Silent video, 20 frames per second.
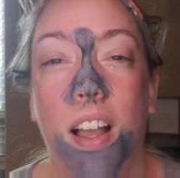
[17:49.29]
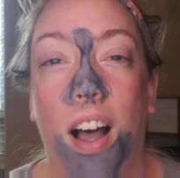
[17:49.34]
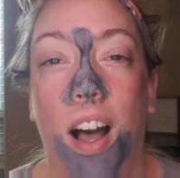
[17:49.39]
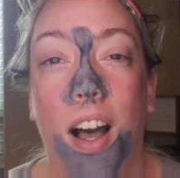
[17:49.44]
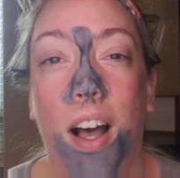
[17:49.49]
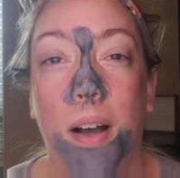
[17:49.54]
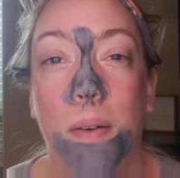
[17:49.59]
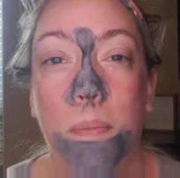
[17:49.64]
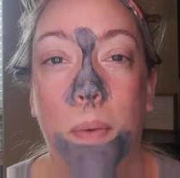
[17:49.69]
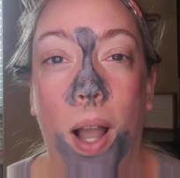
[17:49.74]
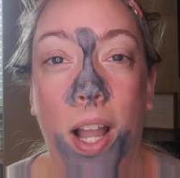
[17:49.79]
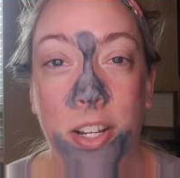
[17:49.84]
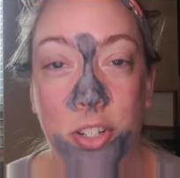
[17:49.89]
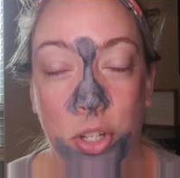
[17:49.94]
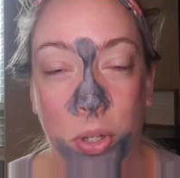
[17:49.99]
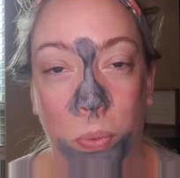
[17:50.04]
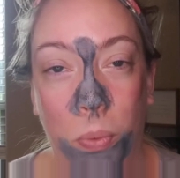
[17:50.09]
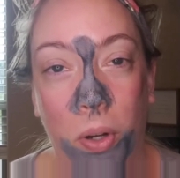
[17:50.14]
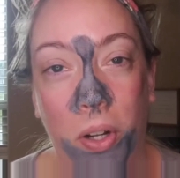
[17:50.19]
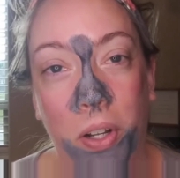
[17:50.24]
I
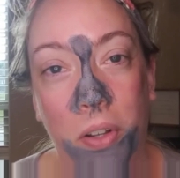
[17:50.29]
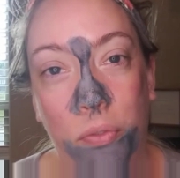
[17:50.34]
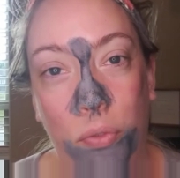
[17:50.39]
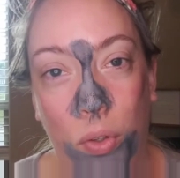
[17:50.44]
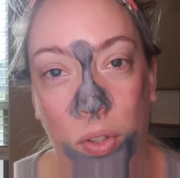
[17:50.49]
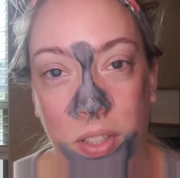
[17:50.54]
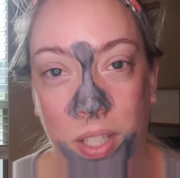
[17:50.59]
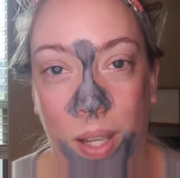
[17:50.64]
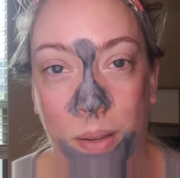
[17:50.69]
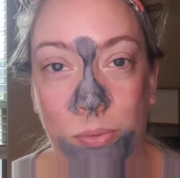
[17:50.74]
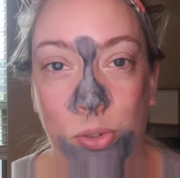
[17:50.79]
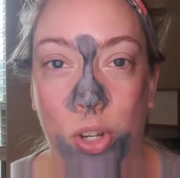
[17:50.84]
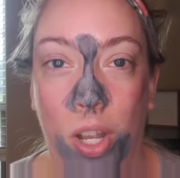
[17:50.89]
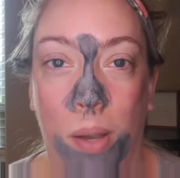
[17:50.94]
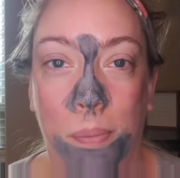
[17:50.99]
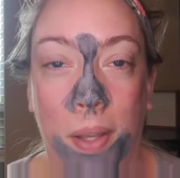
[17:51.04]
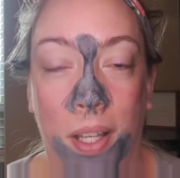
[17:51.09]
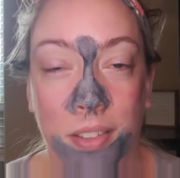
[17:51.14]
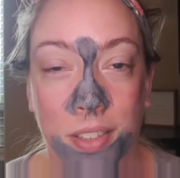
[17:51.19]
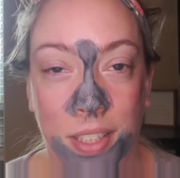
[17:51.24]
do work a full-time
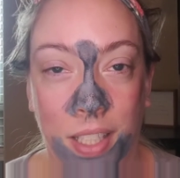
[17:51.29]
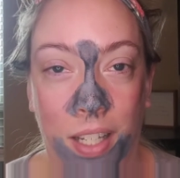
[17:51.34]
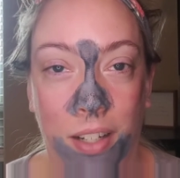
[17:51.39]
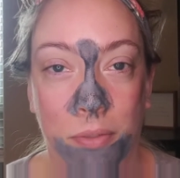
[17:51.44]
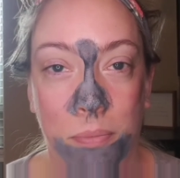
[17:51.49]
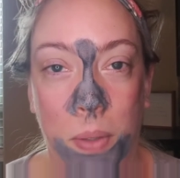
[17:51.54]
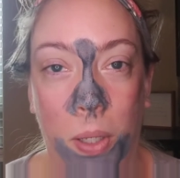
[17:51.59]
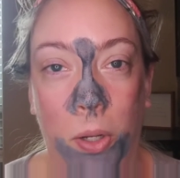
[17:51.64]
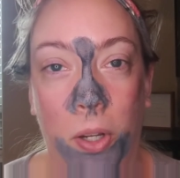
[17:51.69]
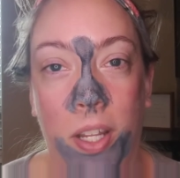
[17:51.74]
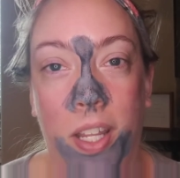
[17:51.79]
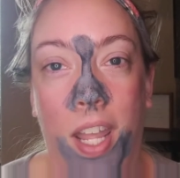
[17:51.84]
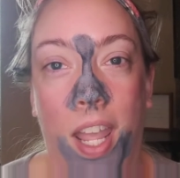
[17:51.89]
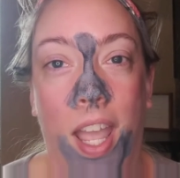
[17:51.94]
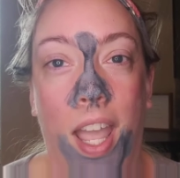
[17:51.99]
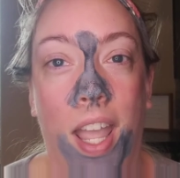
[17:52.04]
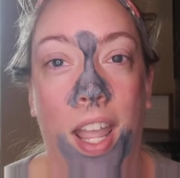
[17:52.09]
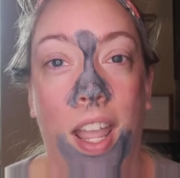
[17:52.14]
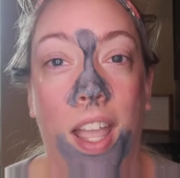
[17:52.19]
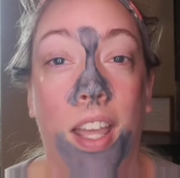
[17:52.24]
job outside of Mary
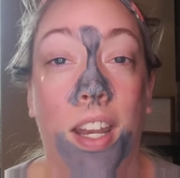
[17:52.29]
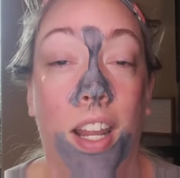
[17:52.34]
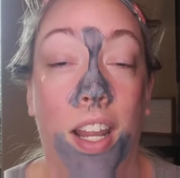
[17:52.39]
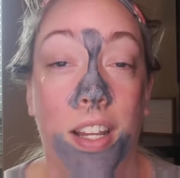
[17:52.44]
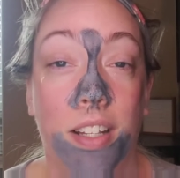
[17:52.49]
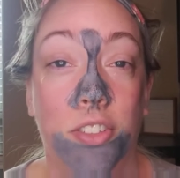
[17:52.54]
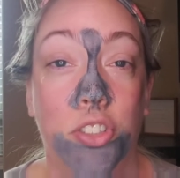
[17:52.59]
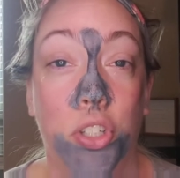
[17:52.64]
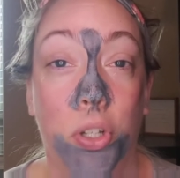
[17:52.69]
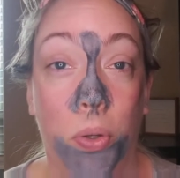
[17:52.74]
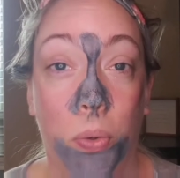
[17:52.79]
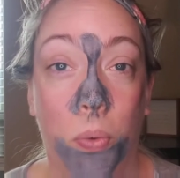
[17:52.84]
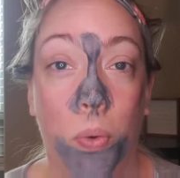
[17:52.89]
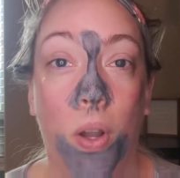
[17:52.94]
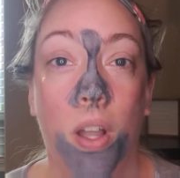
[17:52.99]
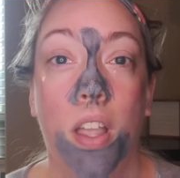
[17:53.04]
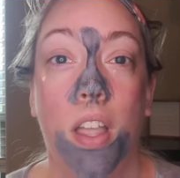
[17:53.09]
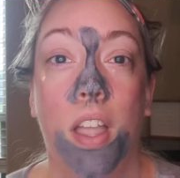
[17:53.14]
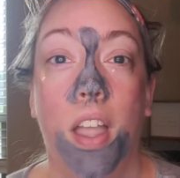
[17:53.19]
Kay, and I do